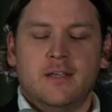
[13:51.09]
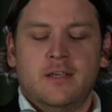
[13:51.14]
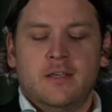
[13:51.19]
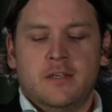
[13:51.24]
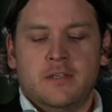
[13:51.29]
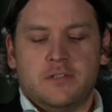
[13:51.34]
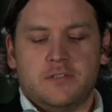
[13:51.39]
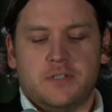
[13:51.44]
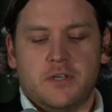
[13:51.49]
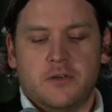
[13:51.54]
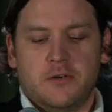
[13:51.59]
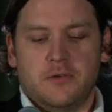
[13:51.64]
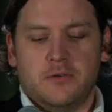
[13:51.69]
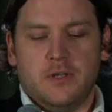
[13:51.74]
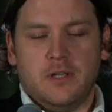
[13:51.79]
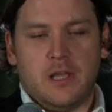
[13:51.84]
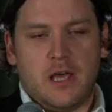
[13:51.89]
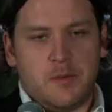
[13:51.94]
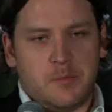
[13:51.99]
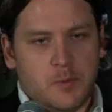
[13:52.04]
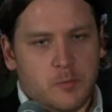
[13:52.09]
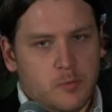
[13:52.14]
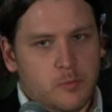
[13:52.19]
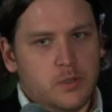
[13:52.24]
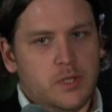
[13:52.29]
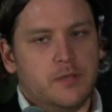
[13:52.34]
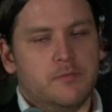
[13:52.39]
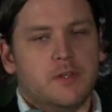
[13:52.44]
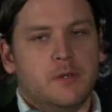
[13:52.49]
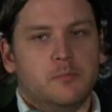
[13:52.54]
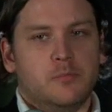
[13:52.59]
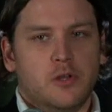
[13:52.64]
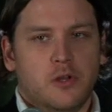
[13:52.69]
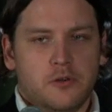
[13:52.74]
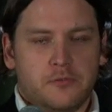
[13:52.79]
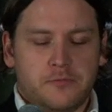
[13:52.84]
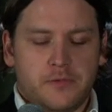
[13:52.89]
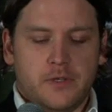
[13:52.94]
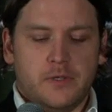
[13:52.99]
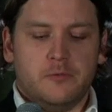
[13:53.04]
So a lot of people believe that
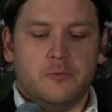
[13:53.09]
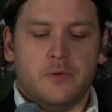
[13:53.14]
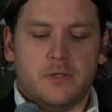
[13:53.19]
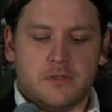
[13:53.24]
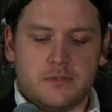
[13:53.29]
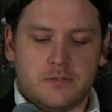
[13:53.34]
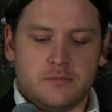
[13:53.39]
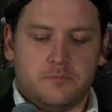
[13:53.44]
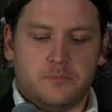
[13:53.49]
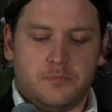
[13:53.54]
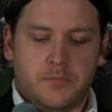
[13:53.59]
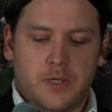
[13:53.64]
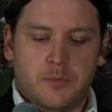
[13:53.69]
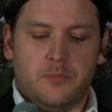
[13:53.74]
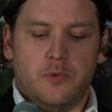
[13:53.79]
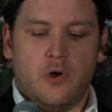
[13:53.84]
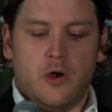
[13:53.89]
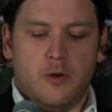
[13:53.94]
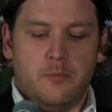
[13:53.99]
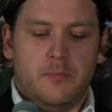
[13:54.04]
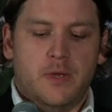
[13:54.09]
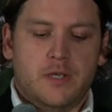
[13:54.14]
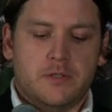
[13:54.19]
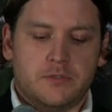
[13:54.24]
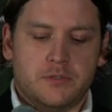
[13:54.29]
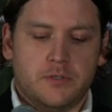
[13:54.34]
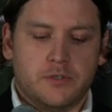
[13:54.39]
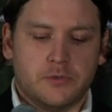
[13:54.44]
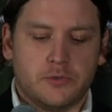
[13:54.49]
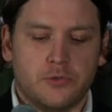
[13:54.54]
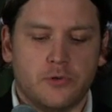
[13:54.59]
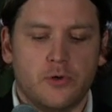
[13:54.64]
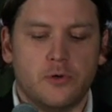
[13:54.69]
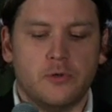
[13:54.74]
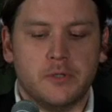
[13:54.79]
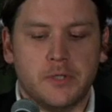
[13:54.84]
Blofeld was in part based on Crowley.